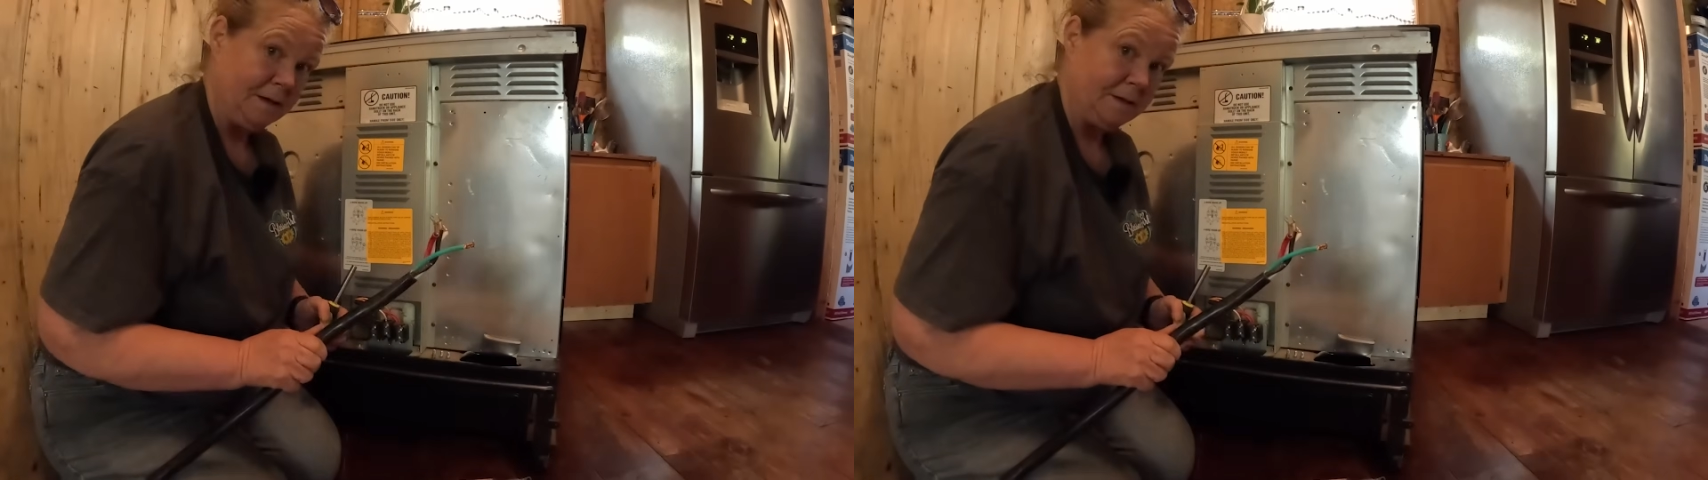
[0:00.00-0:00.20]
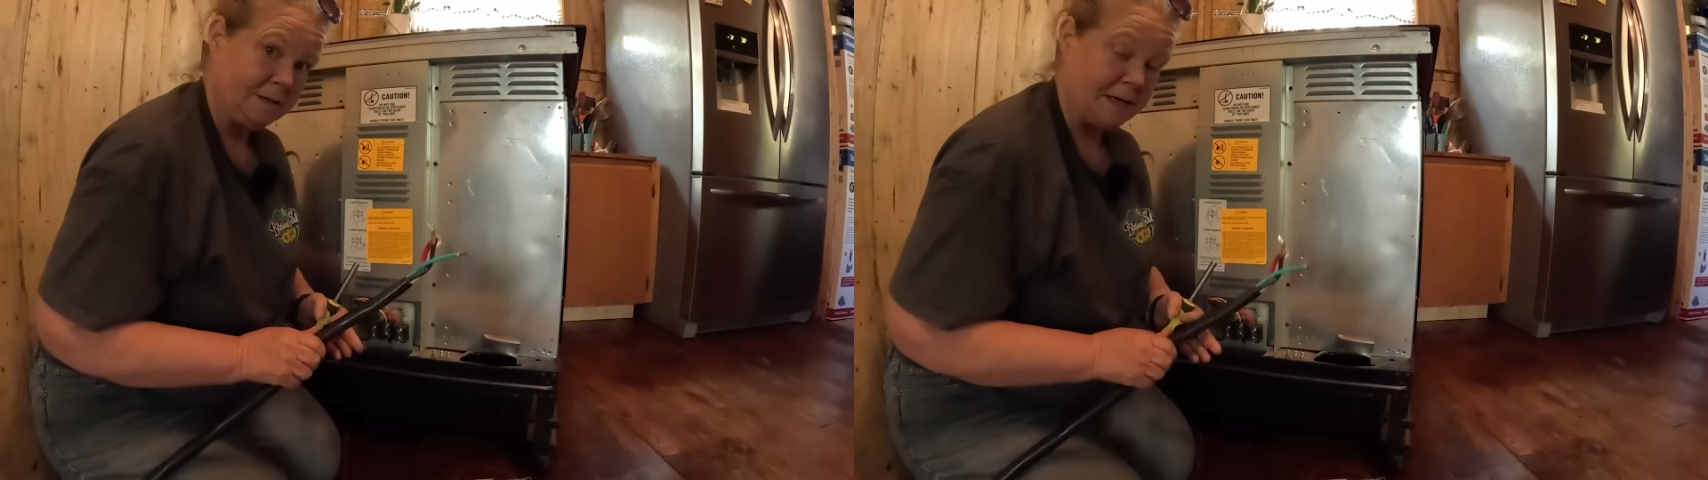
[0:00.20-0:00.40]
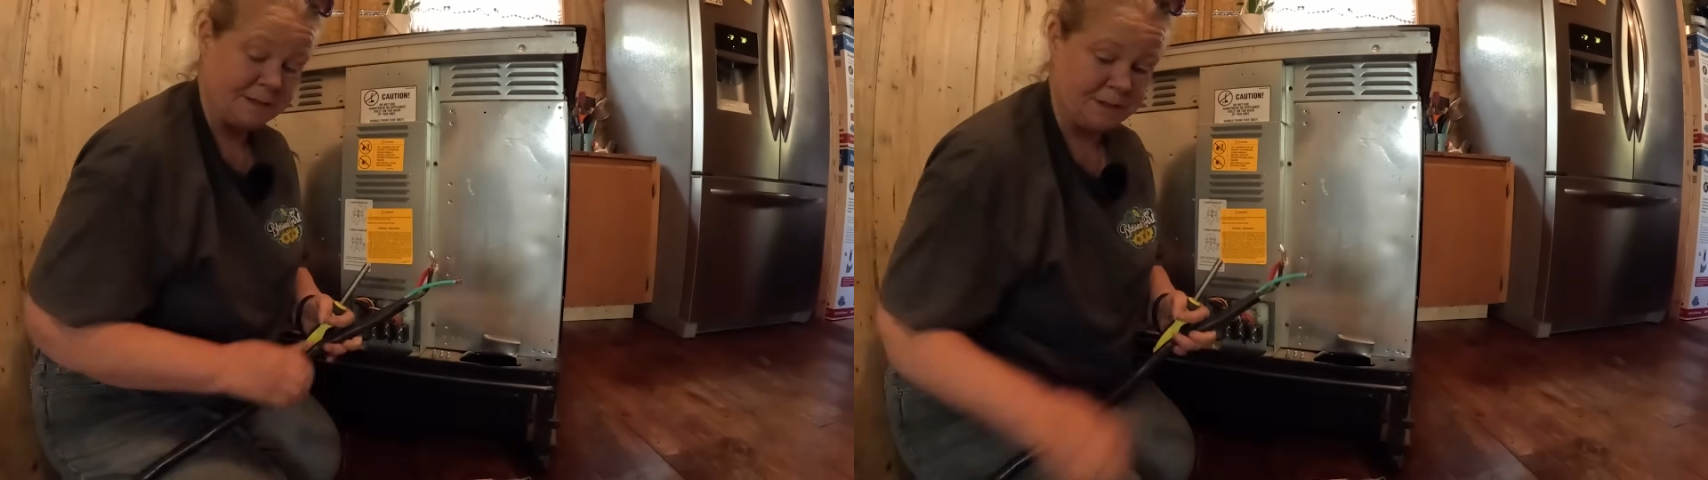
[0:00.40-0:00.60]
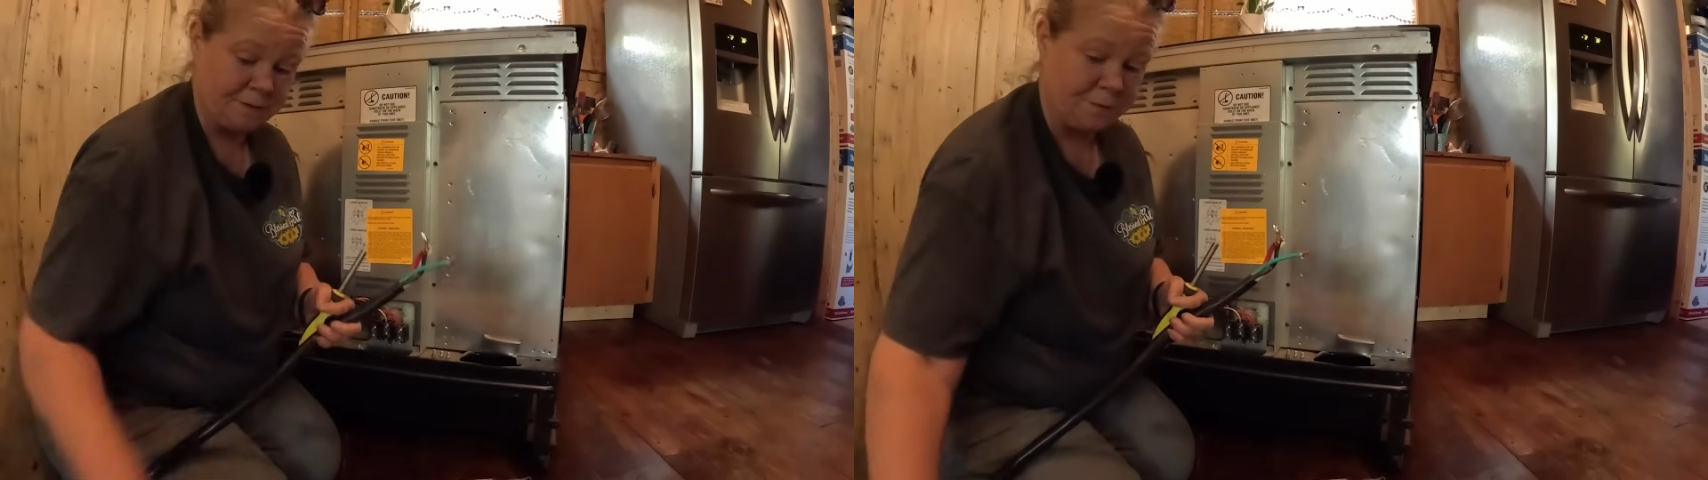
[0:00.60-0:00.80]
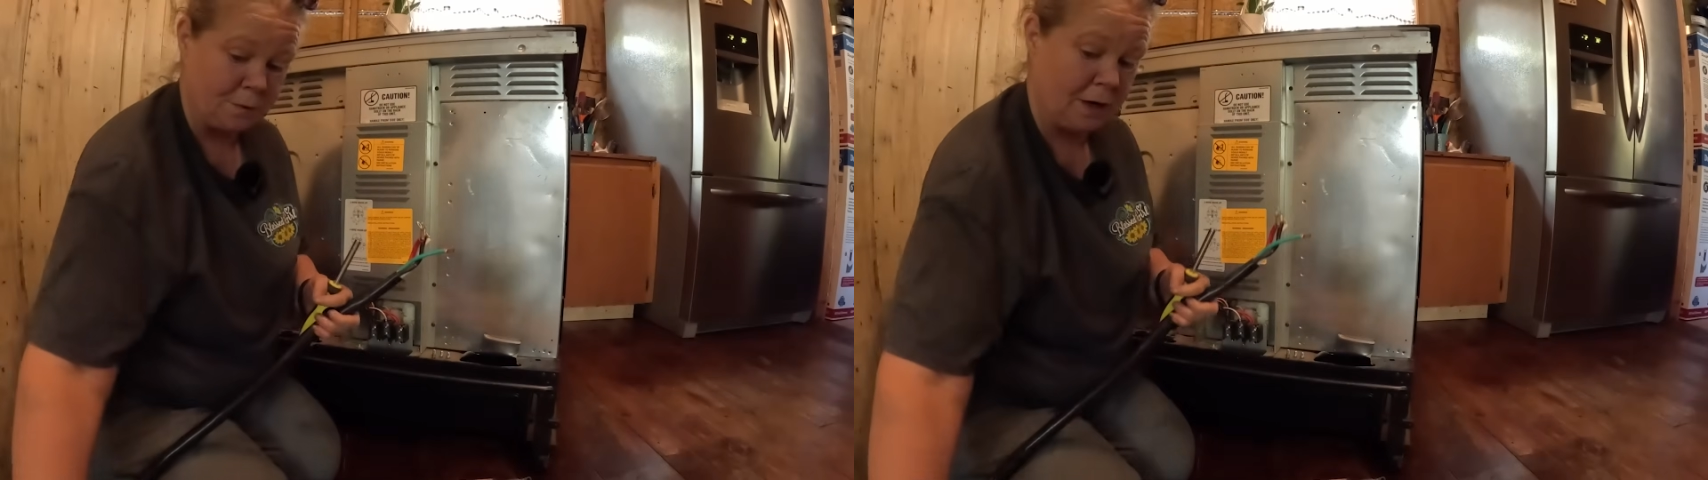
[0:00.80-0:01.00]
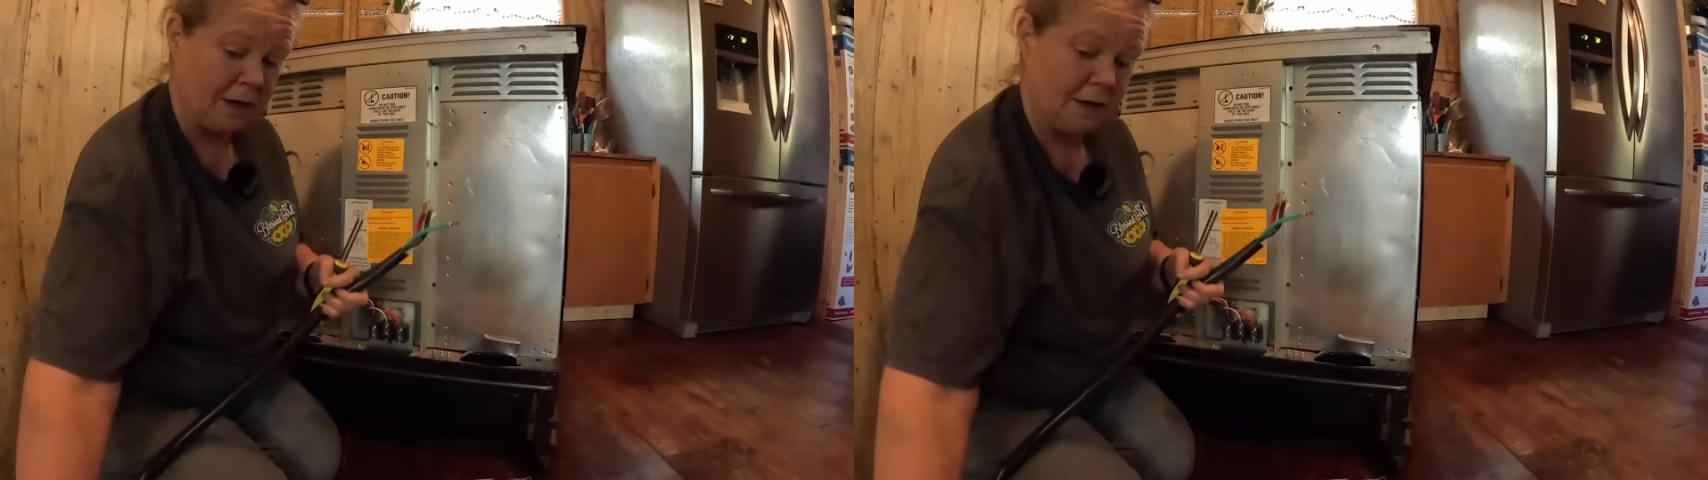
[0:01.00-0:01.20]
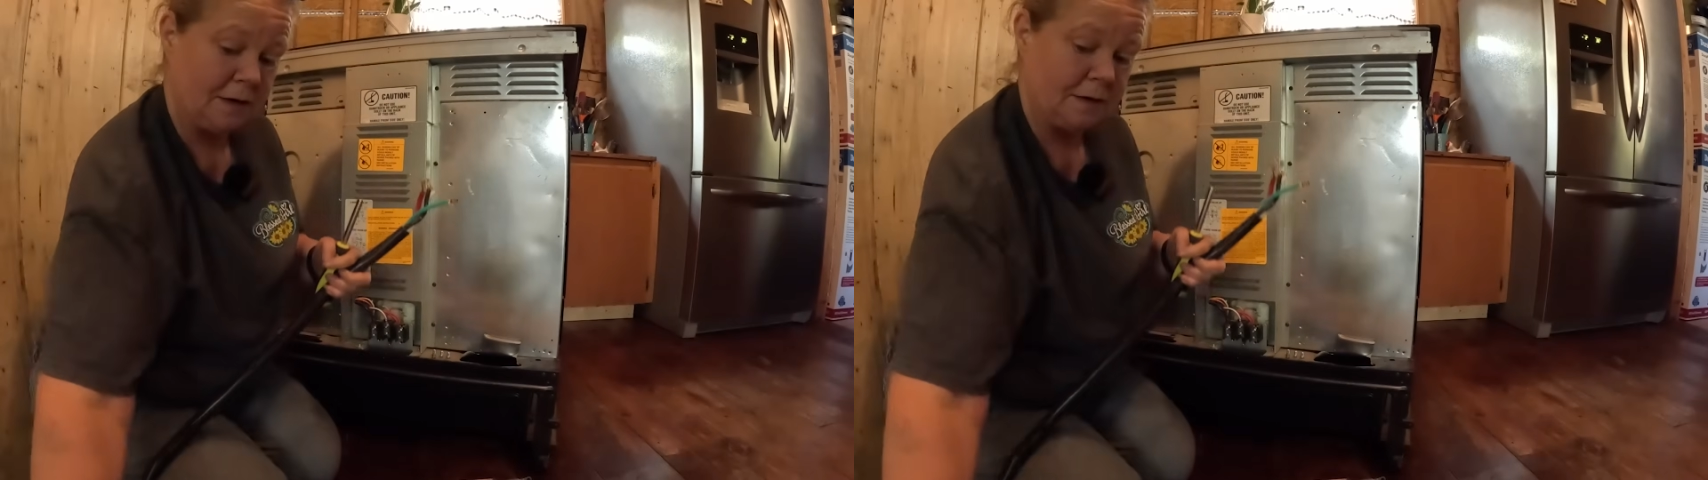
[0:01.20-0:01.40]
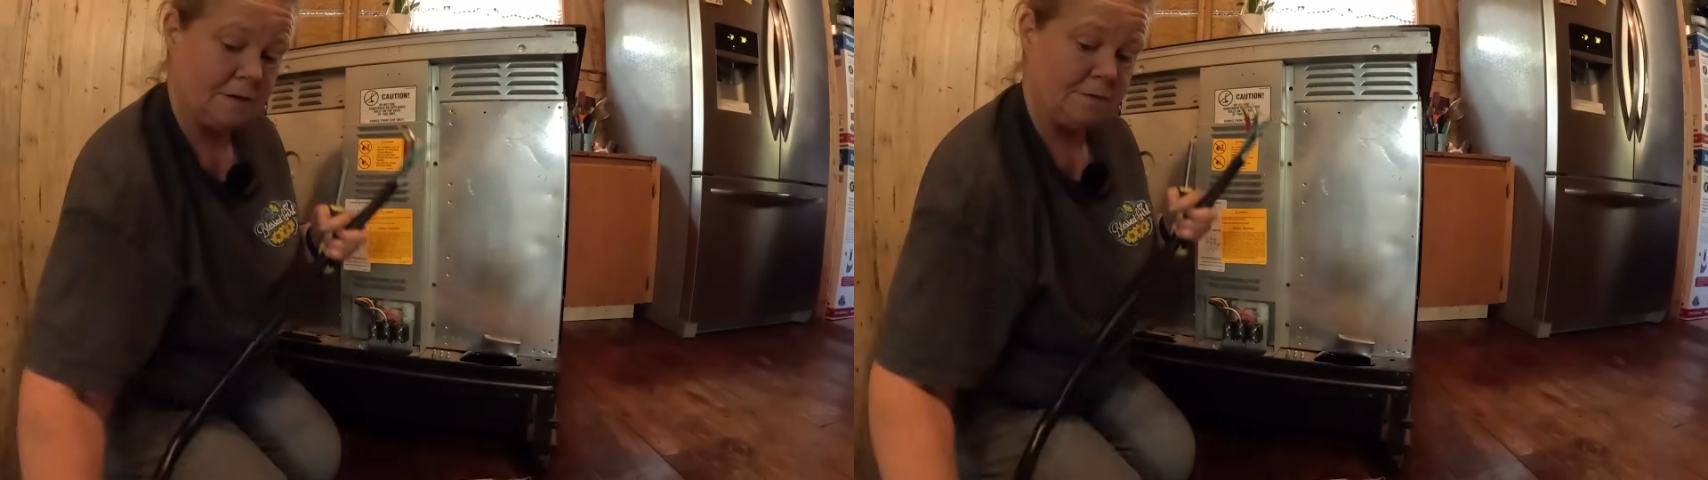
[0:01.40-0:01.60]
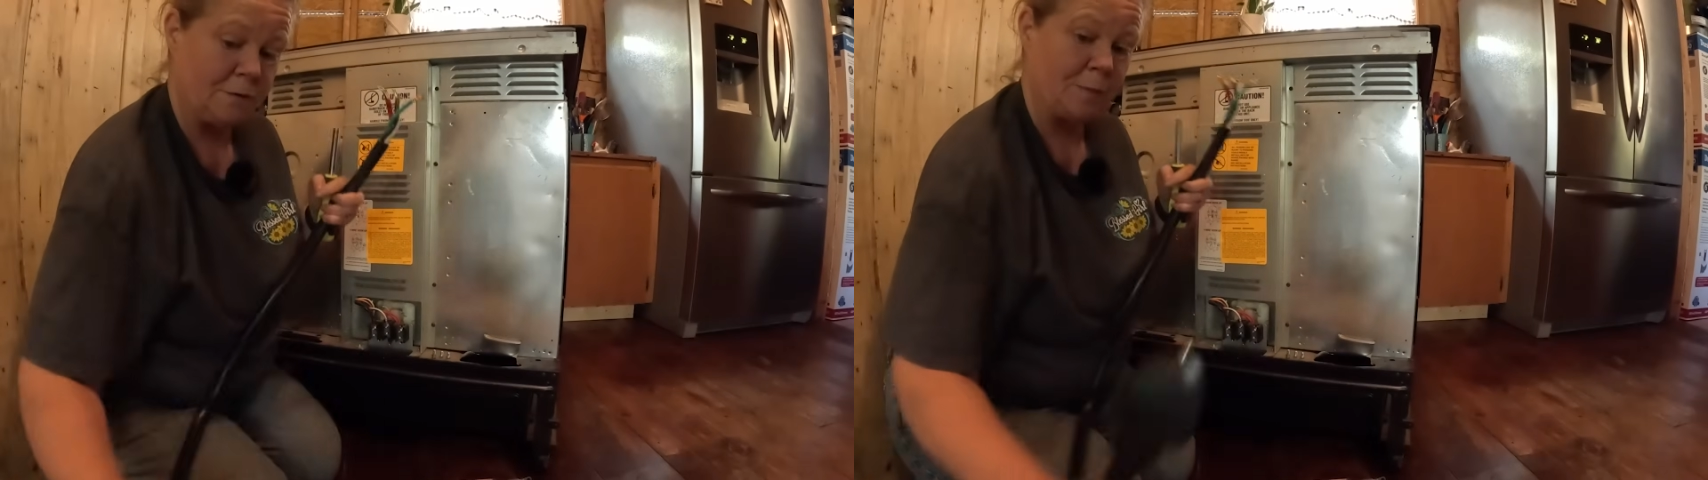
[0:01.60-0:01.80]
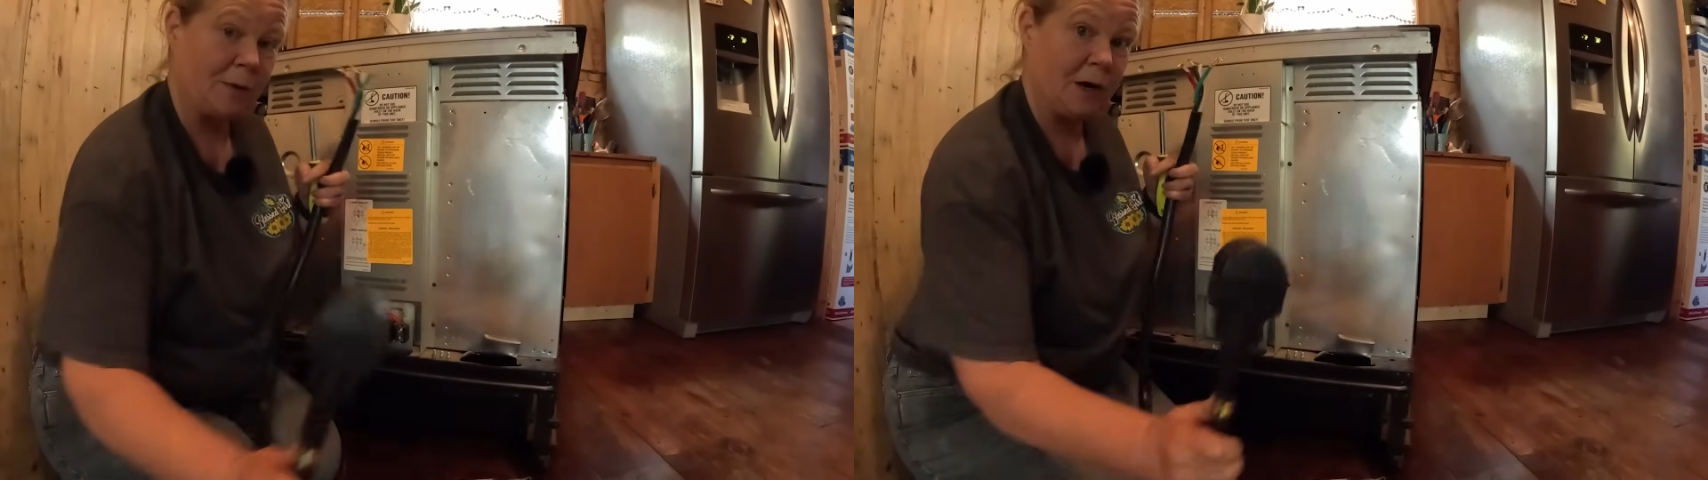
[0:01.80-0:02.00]
So that's the four
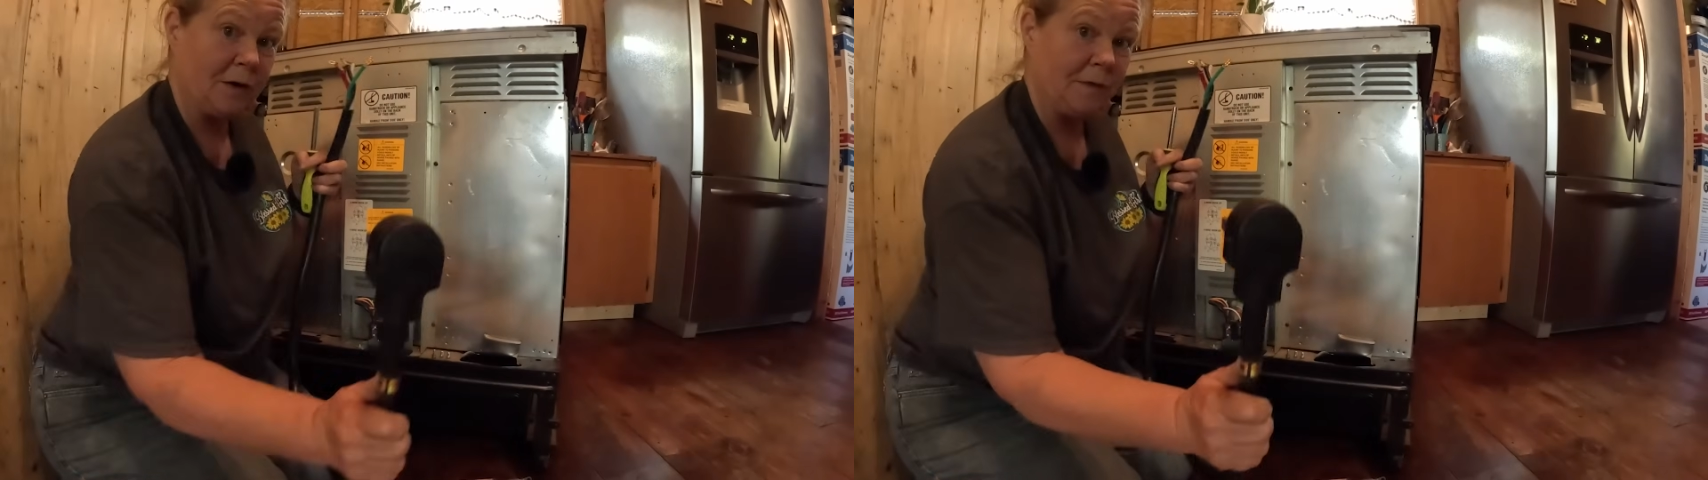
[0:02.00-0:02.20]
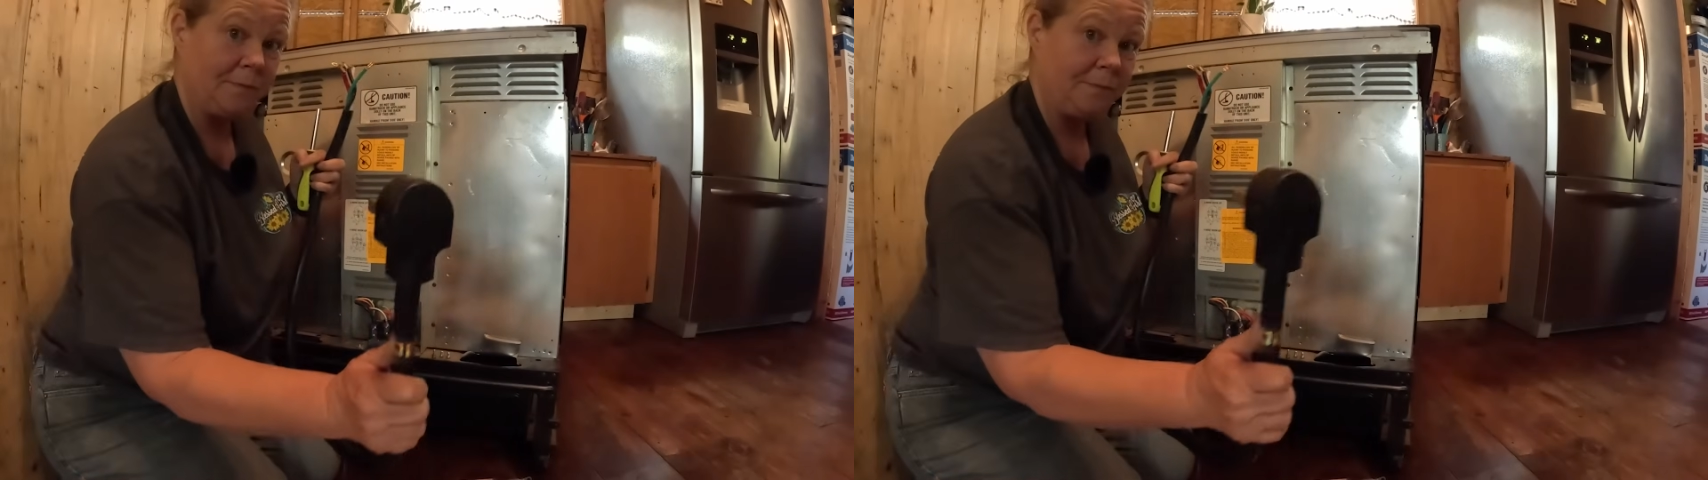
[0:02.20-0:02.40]
prong.